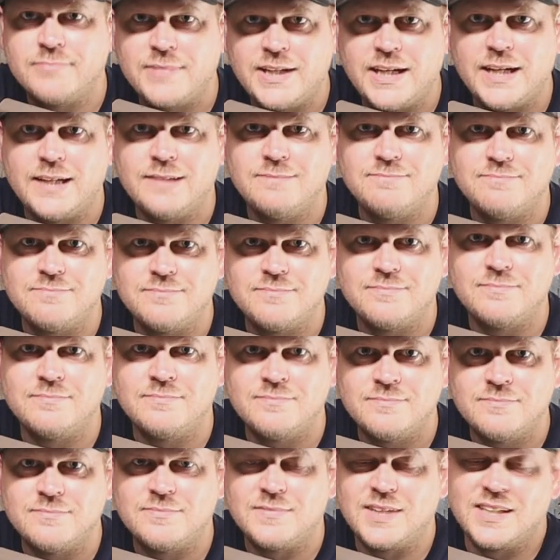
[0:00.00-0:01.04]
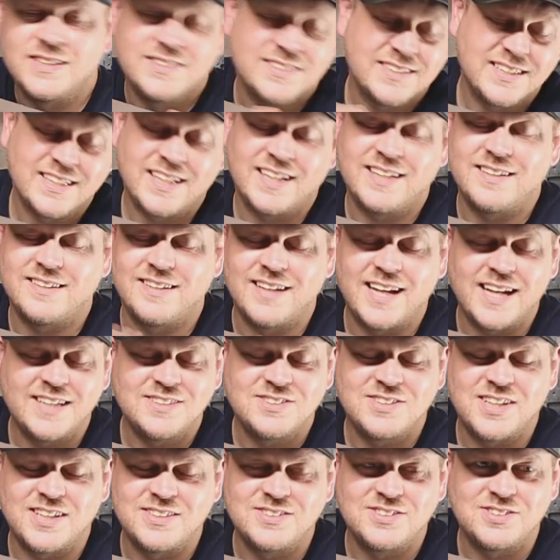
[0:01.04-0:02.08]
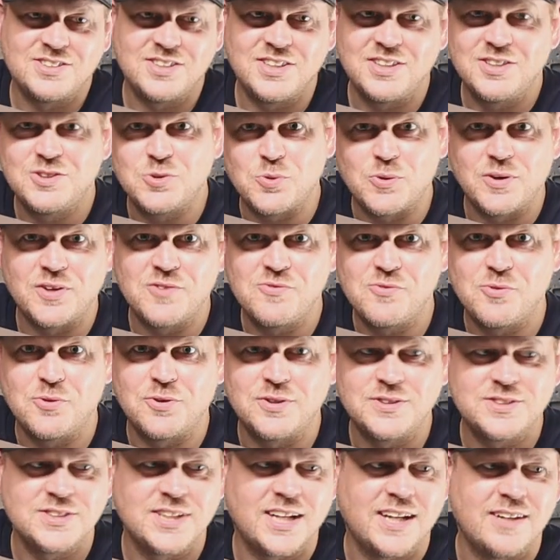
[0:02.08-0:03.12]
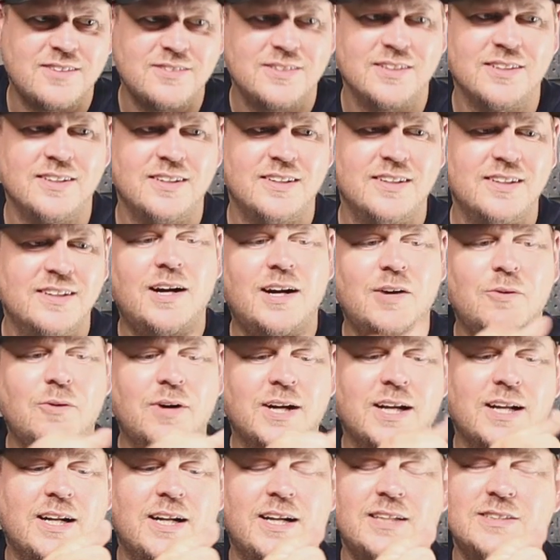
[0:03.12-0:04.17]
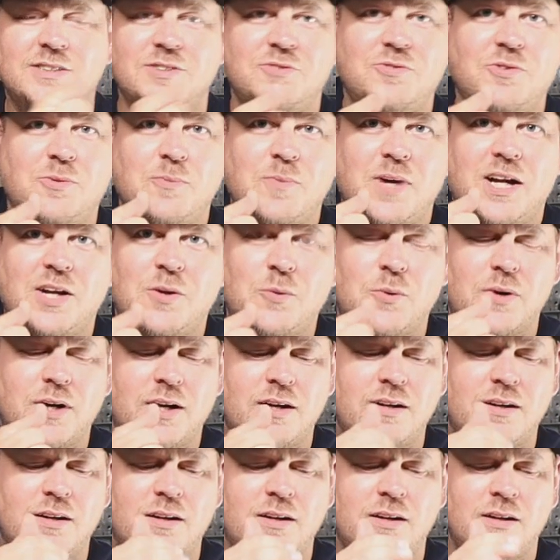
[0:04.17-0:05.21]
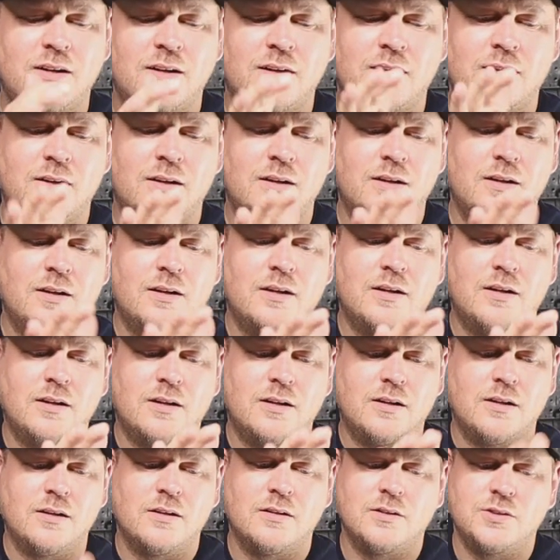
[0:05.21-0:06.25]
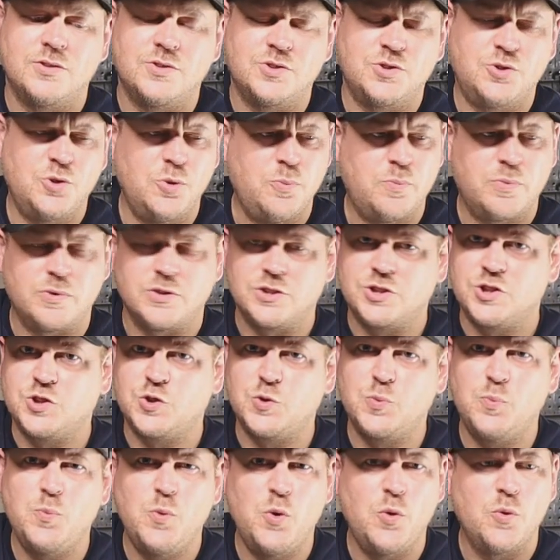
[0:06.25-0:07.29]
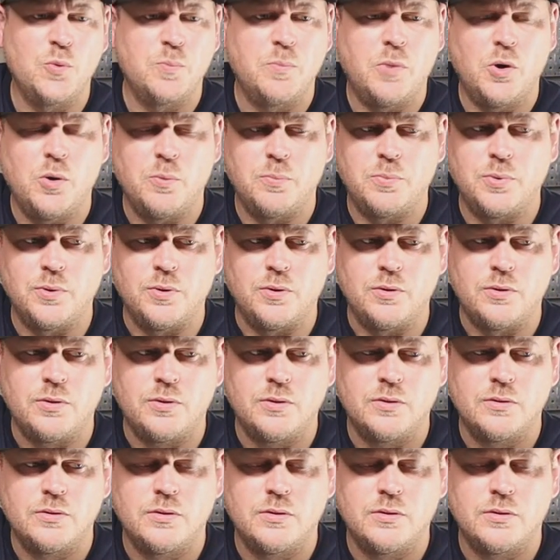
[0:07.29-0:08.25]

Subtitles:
Yeah, that's that Ssg24 sound. I recognize it from anywhere. Super smooth bolt pull.